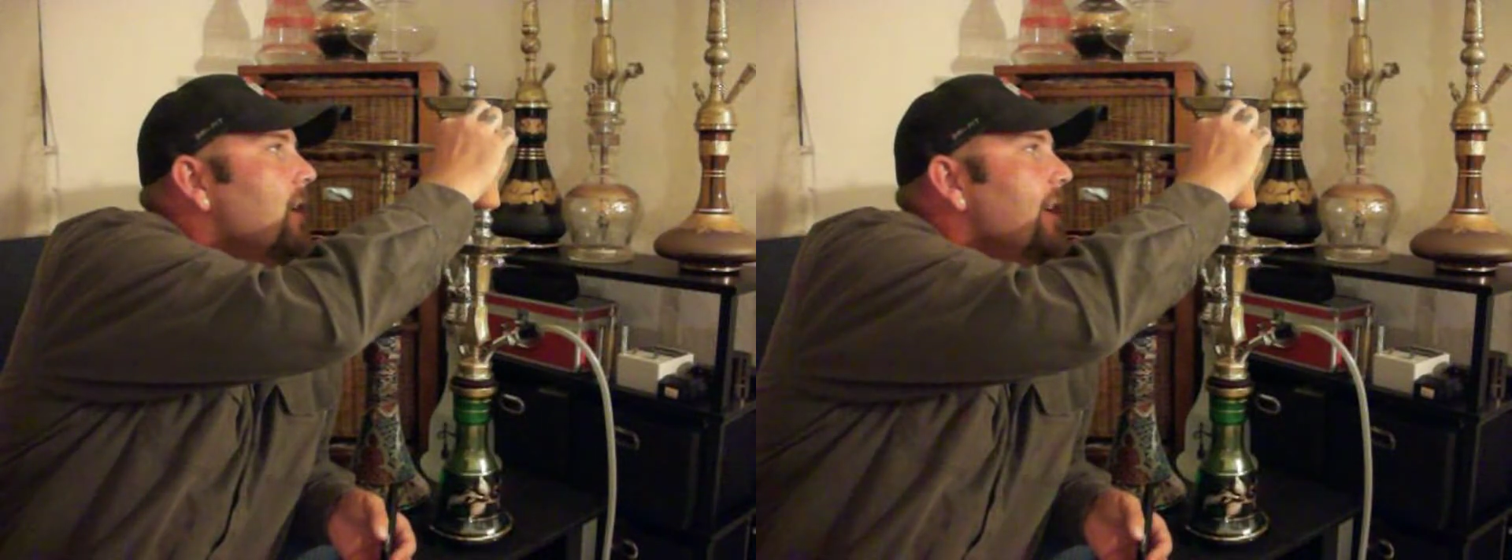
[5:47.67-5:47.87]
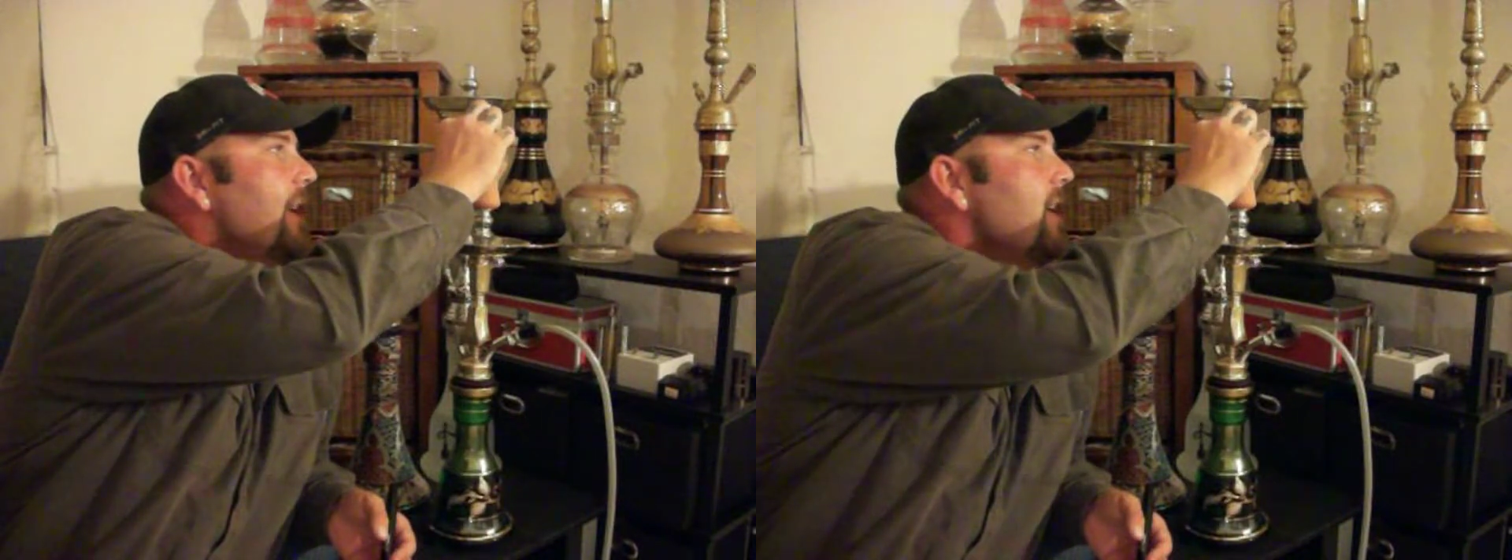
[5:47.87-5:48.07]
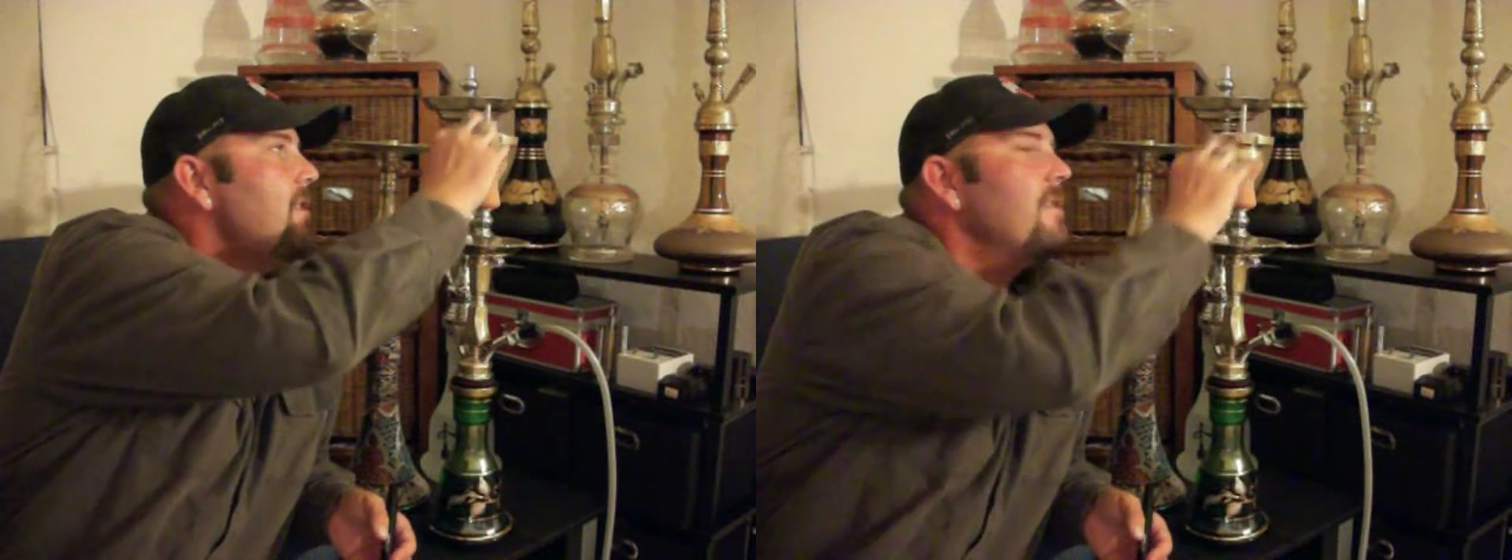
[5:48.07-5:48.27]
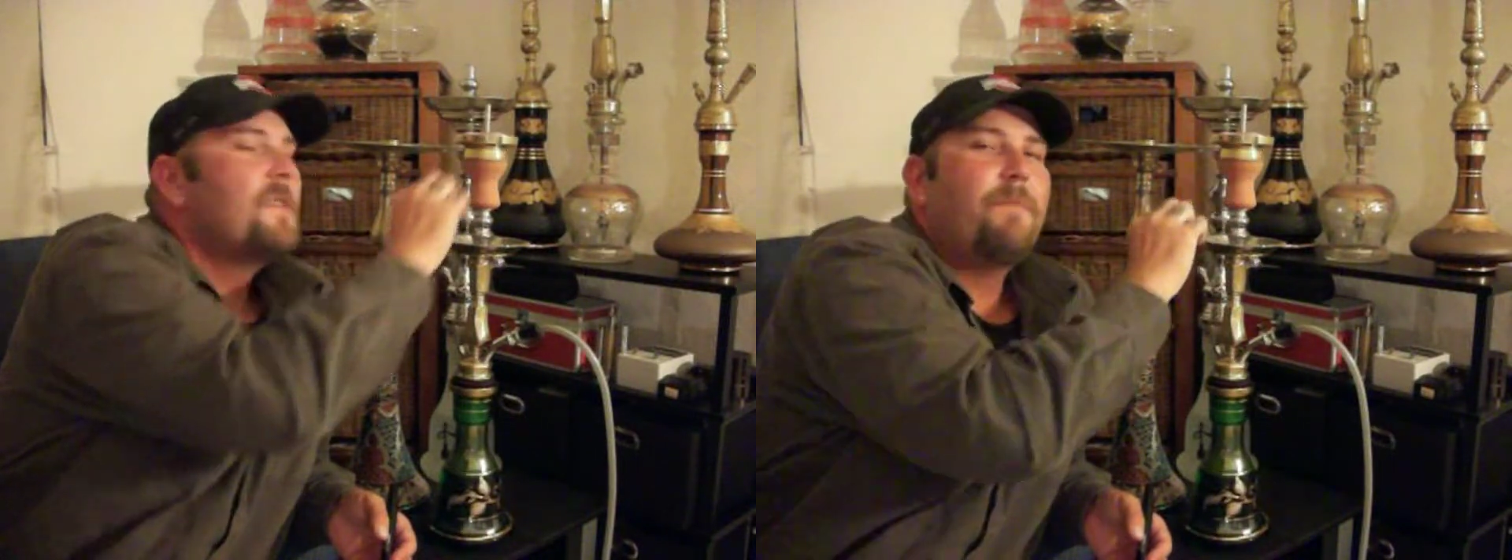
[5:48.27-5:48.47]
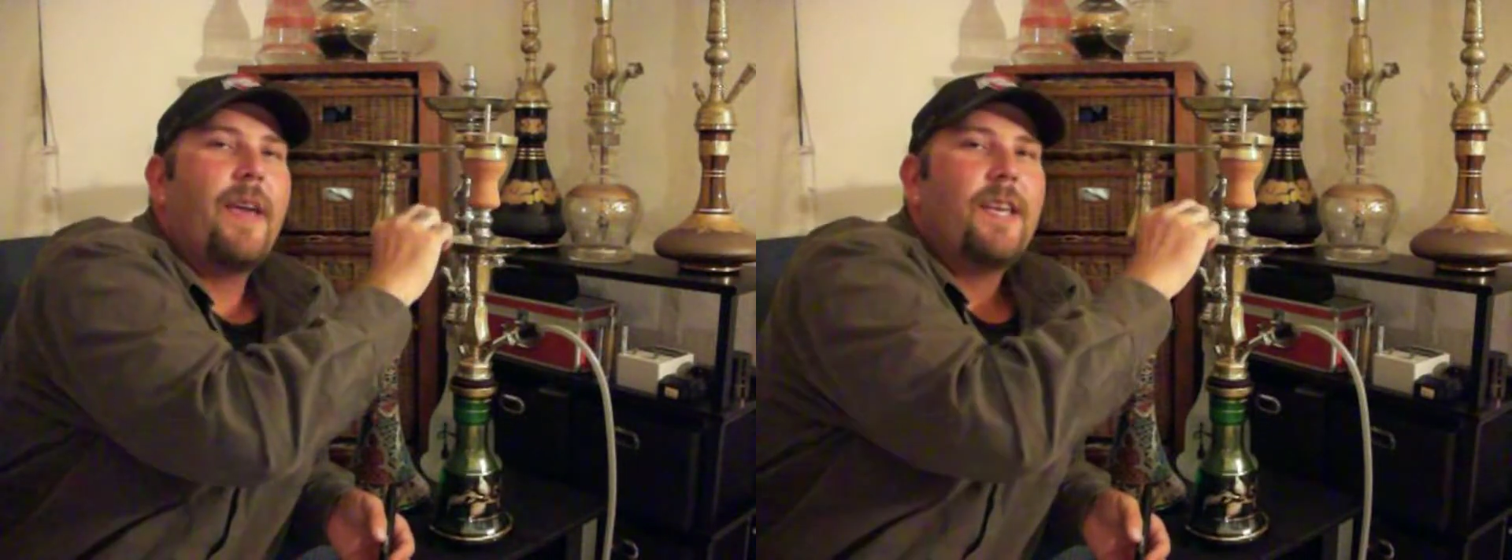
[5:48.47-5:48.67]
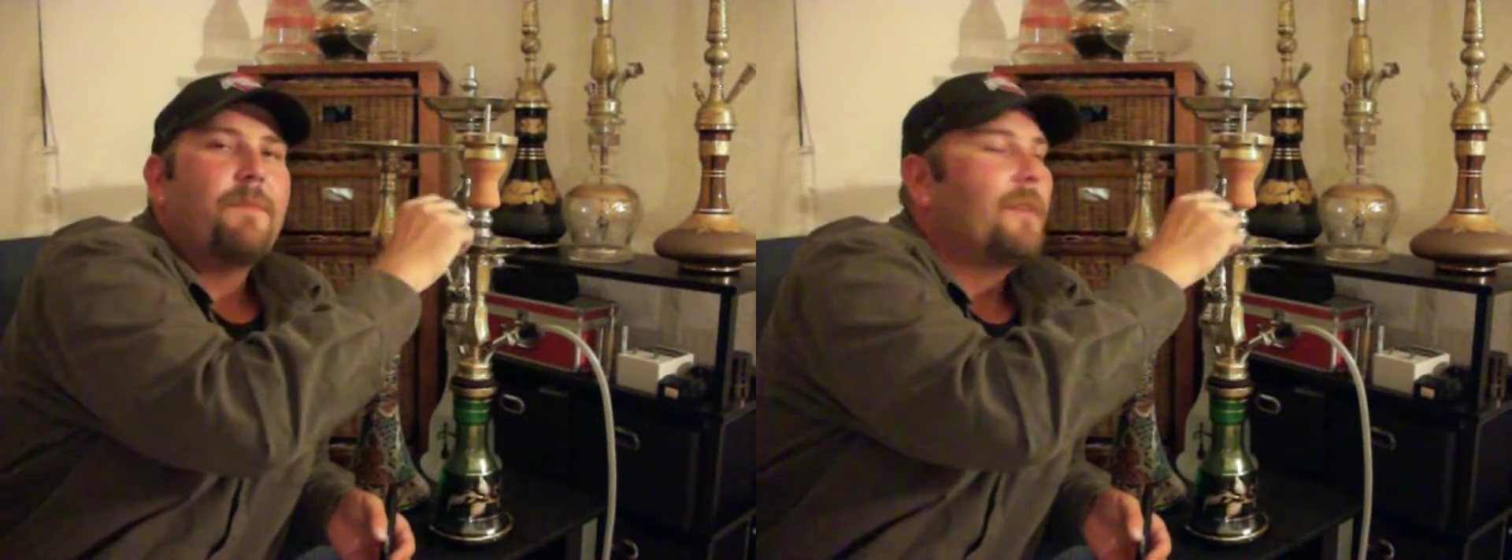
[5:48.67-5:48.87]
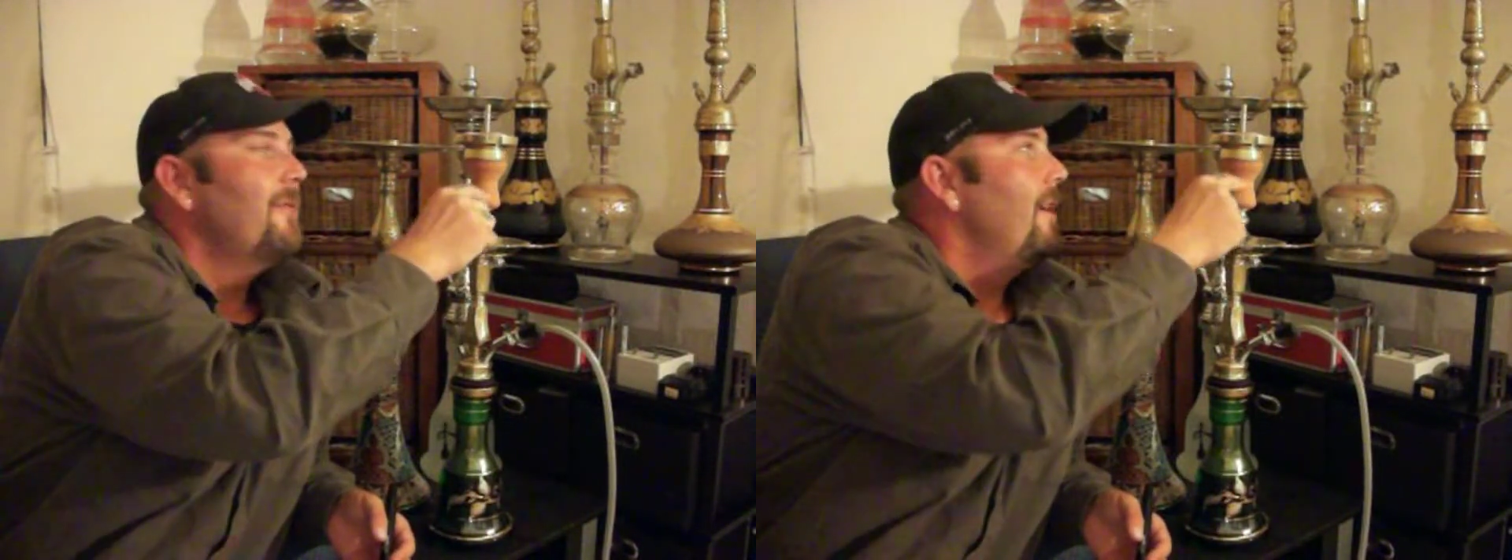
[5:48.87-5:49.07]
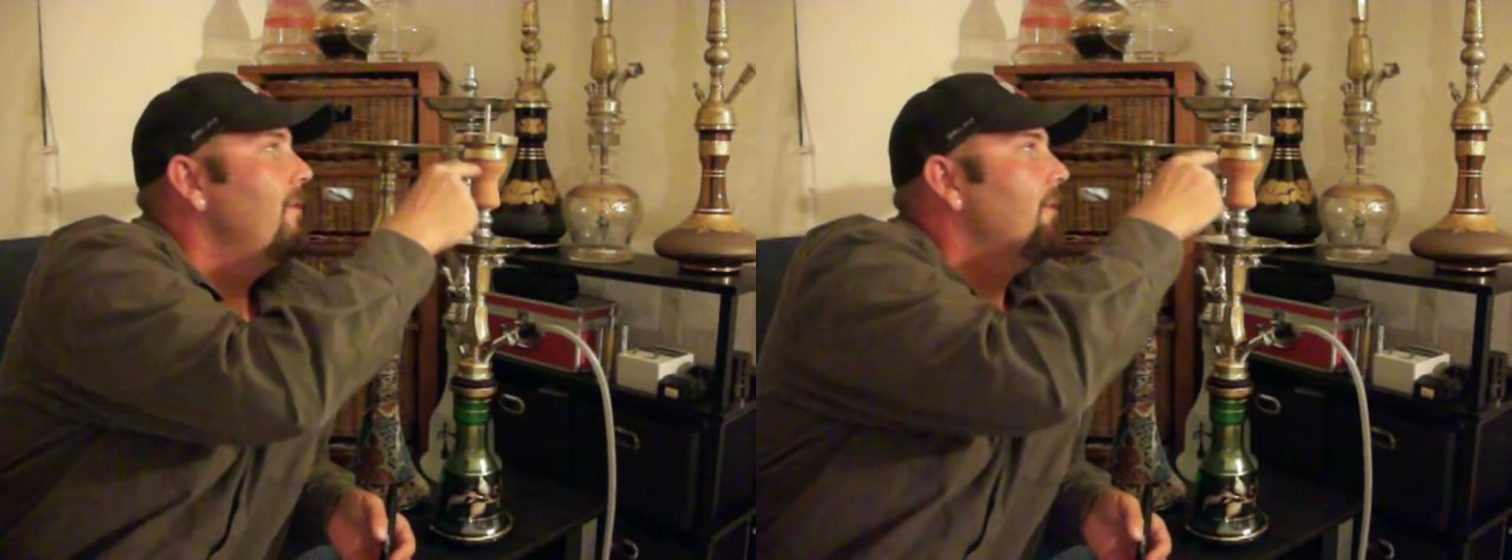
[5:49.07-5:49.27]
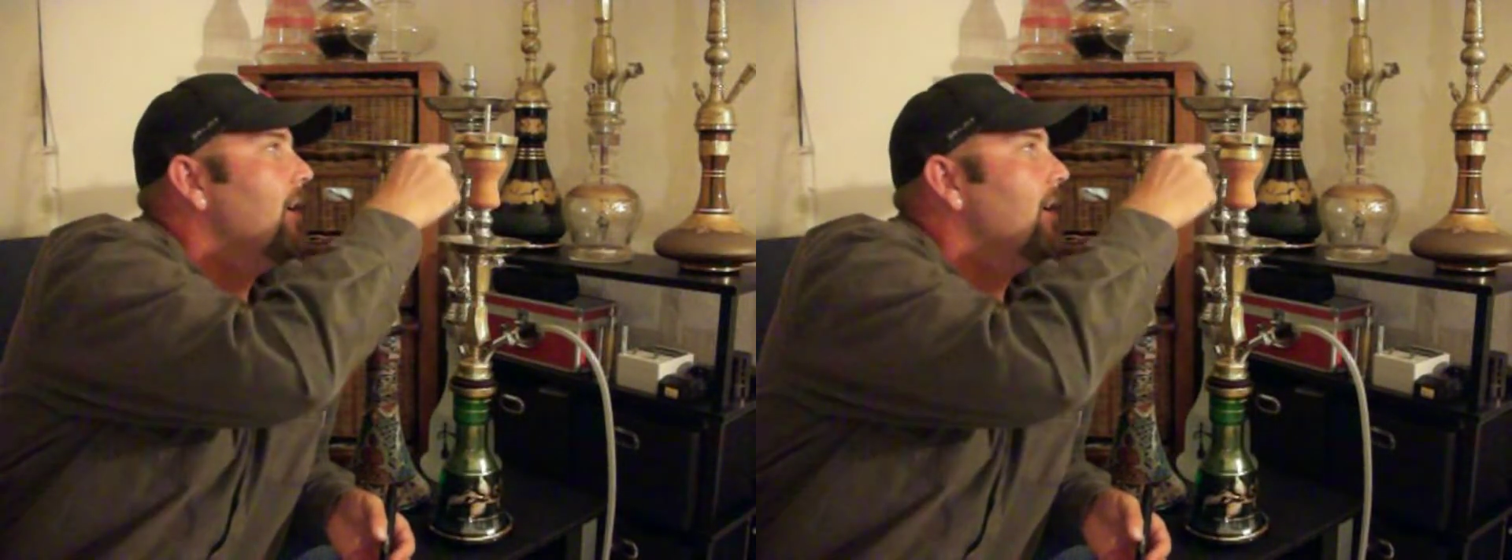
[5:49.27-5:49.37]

an inch of space between